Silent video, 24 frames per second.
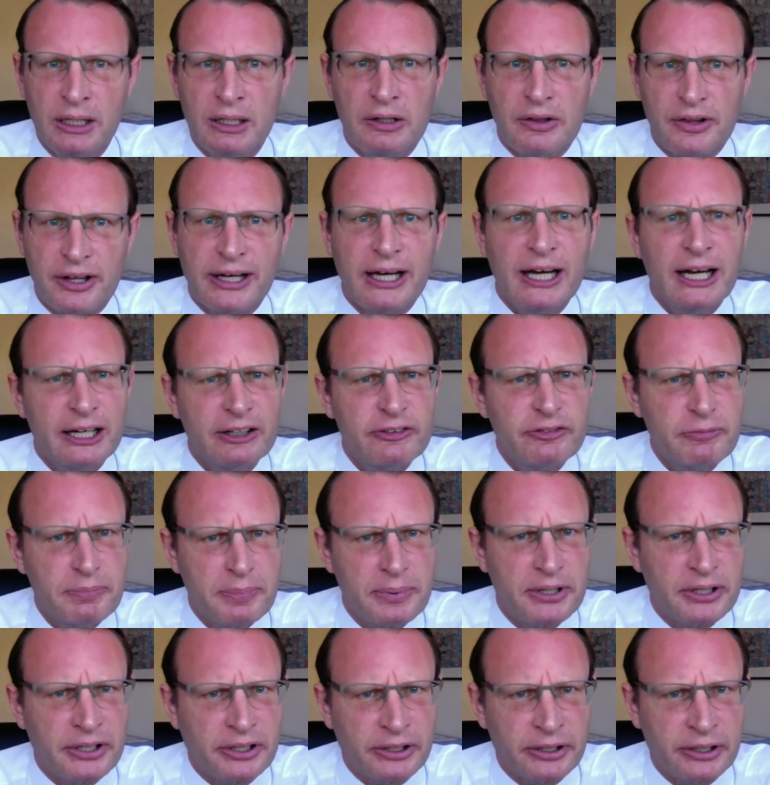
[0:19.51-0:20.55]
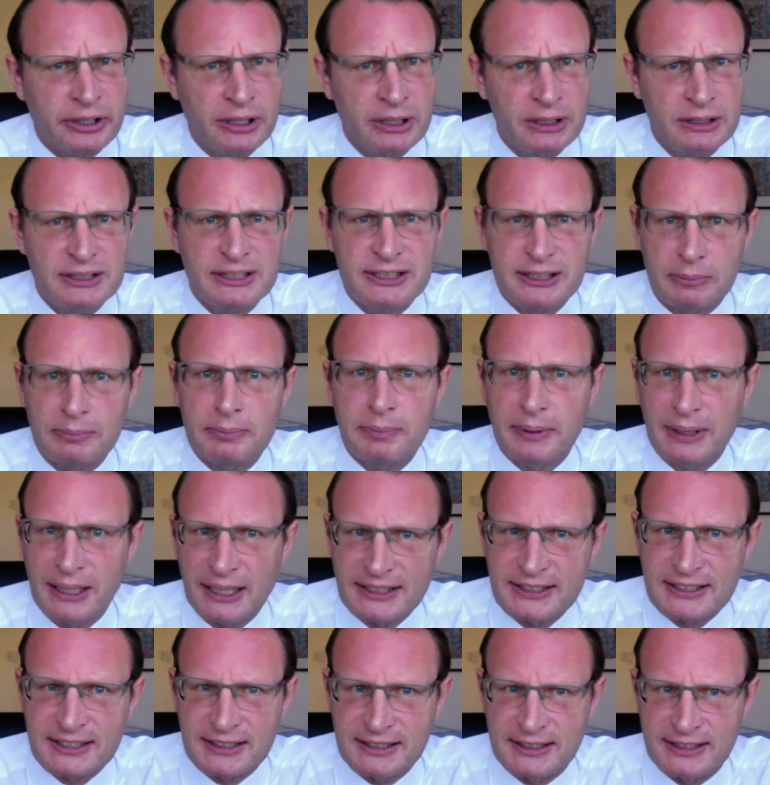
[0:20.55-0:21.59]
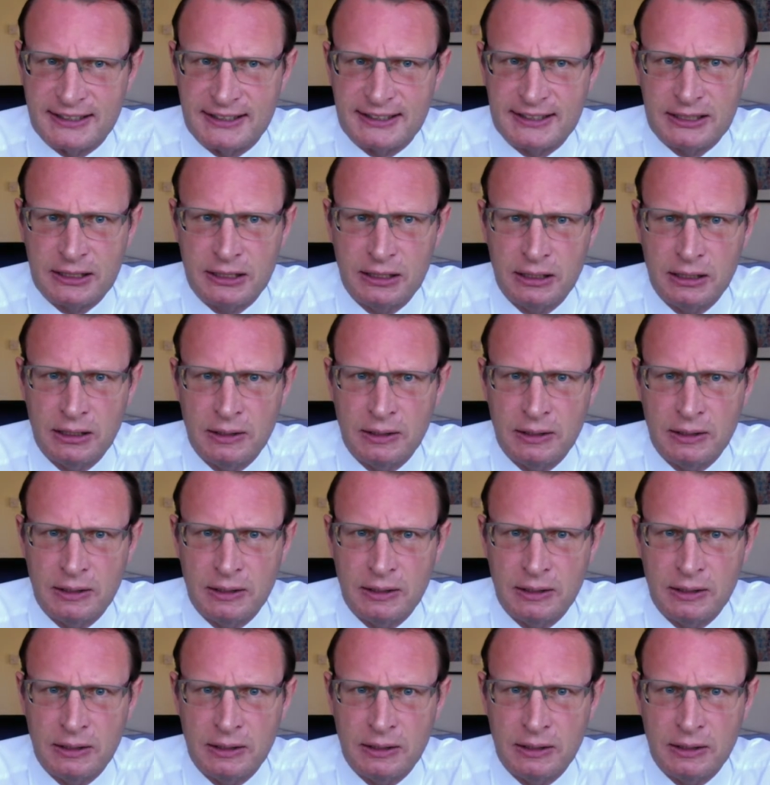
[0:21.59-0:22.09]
there have been some pluses.